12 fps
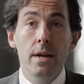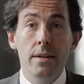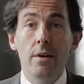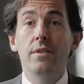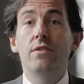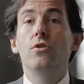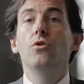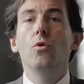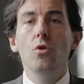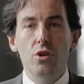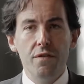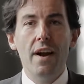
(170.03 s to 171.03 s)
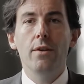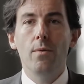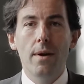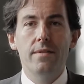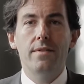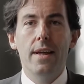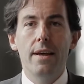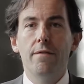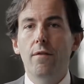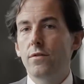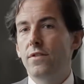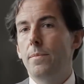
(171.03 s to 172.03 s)
There is huge value at stake
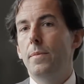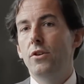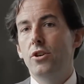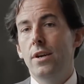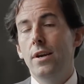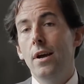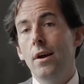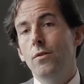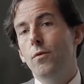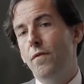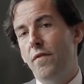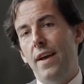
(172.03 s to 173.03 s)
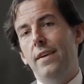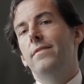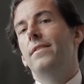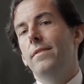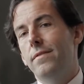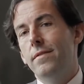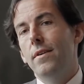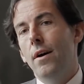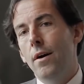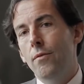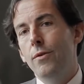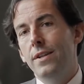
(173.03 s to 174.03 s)
for CPG to face these
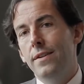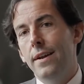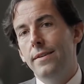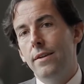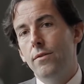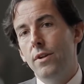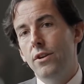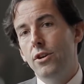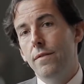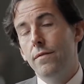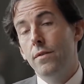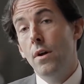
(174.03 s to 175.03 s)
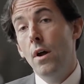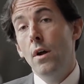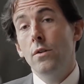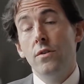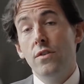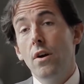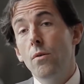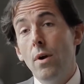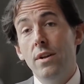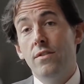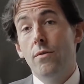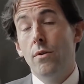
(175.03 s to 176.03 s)
retail tectonic shifts. The second
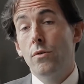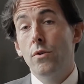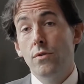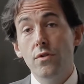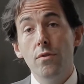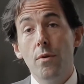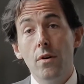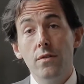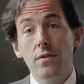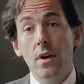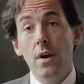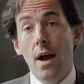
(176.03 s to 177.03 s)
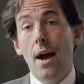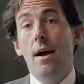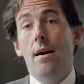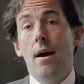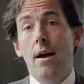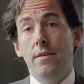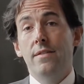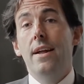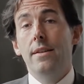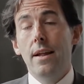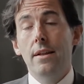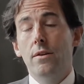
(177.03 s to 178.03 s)
one is around consumers. I
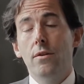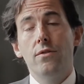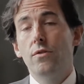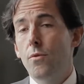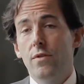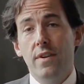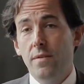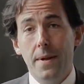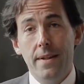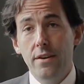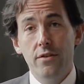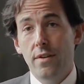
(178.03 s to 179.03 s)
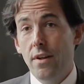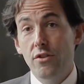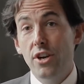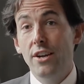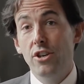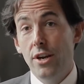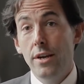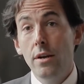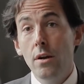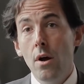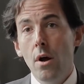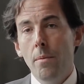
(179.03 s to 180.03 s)
said that consumers' expectations are
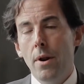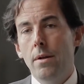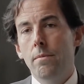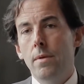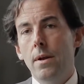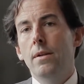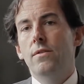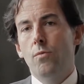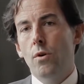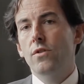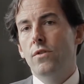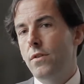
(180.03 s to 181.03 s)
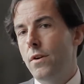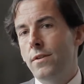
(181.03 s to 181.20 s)
changing, but it's worth